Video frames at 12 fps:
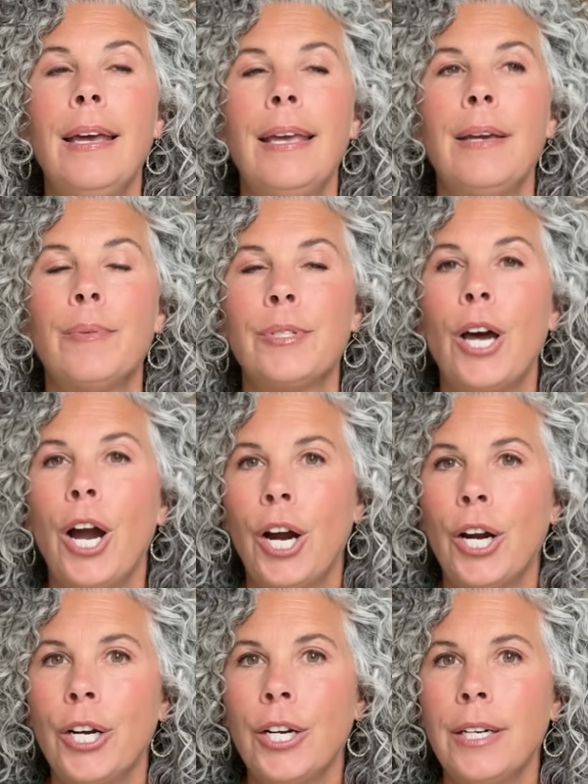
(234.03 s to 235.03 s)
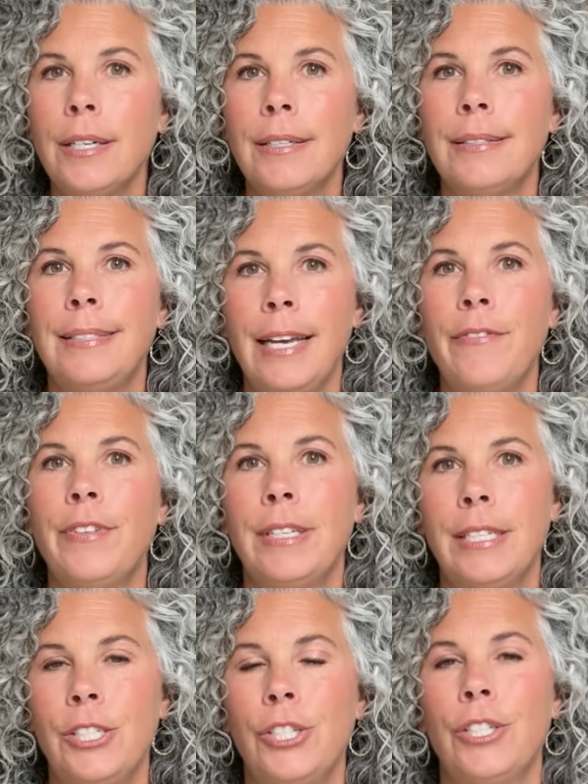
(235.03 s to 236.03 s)
it was her
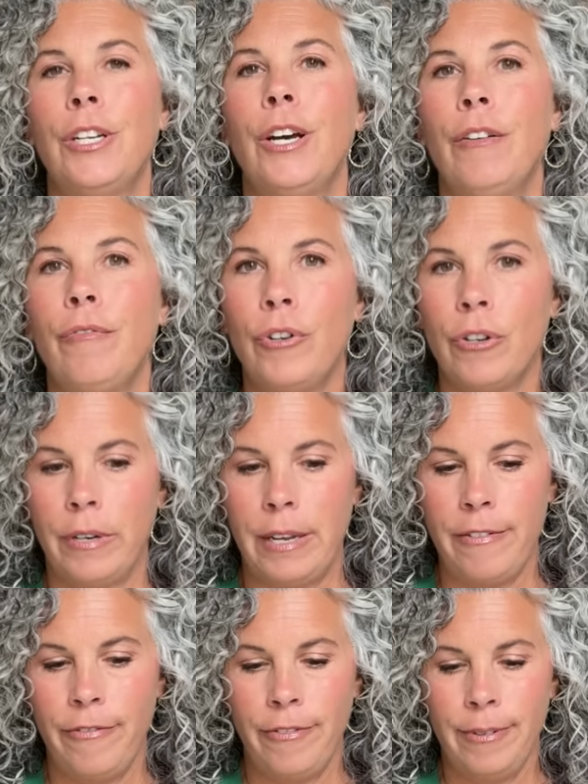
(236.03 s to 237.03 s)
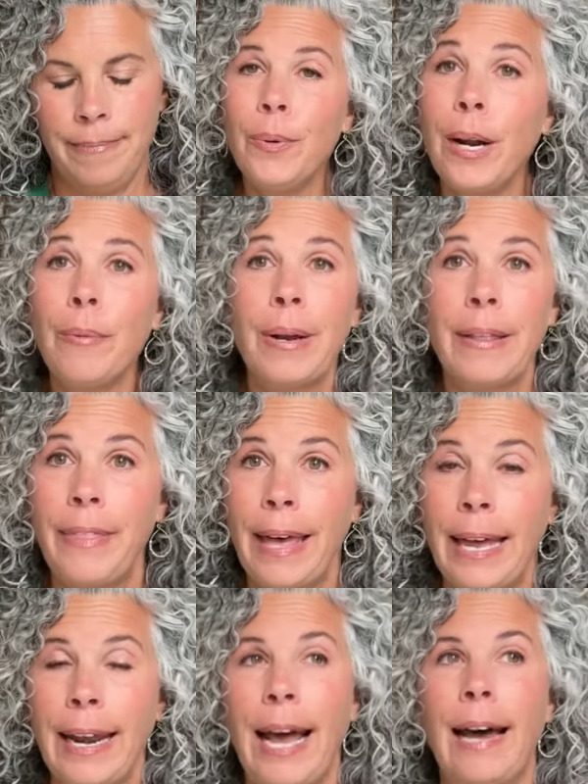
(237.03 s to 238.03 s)
definition of grief. When I read
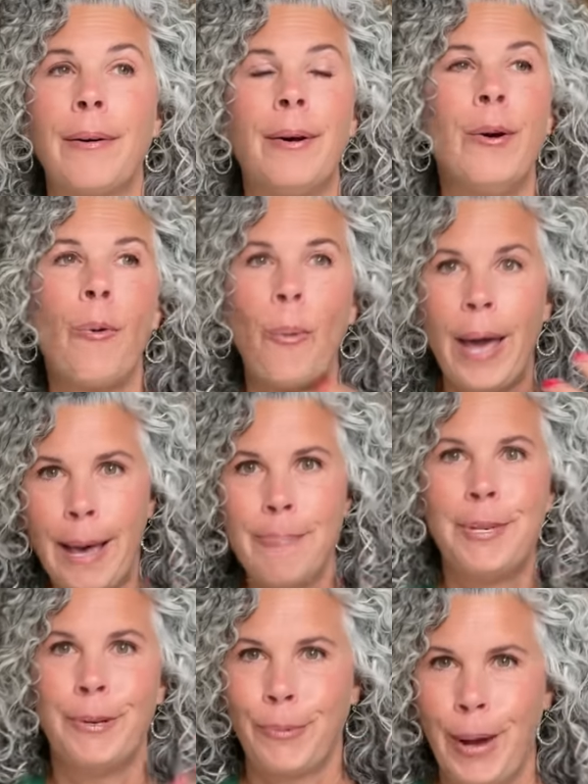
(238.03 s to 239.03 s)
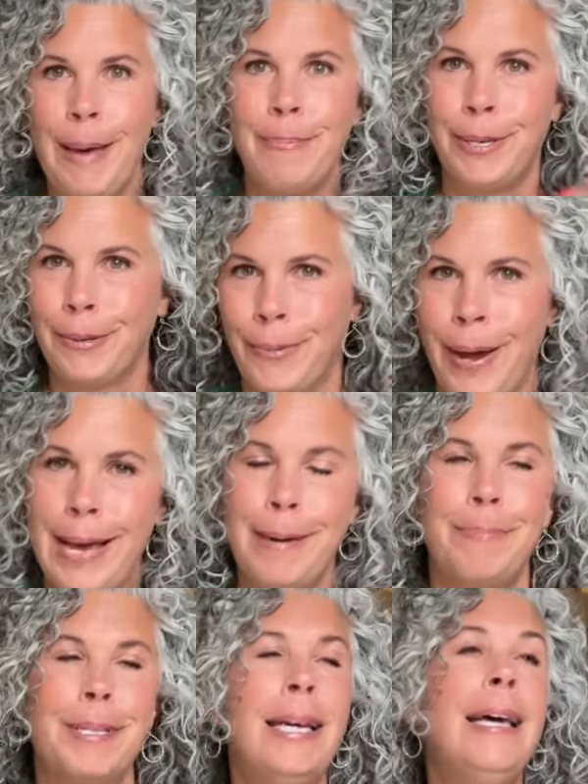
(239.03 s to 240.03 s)
that, I wept and wept and
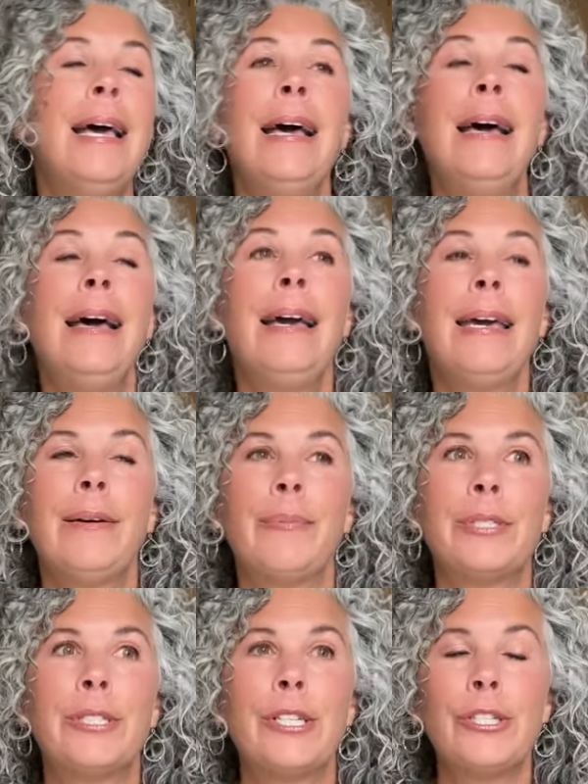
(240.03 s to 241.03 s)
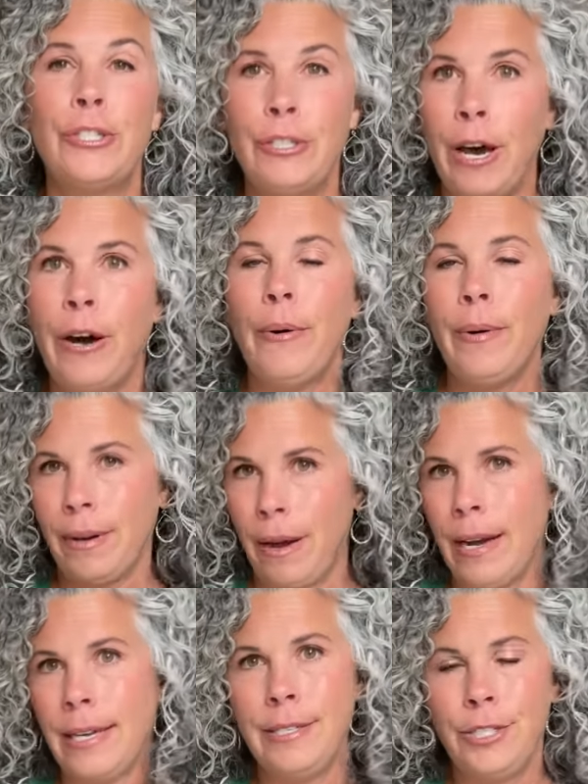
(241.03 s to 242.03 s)
wept. It was so
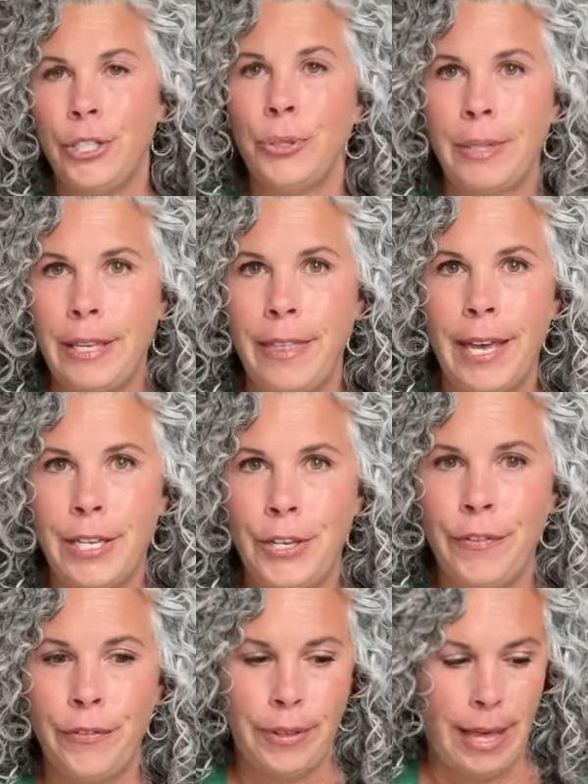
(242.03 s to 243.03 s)
nice, Julie. Thank you for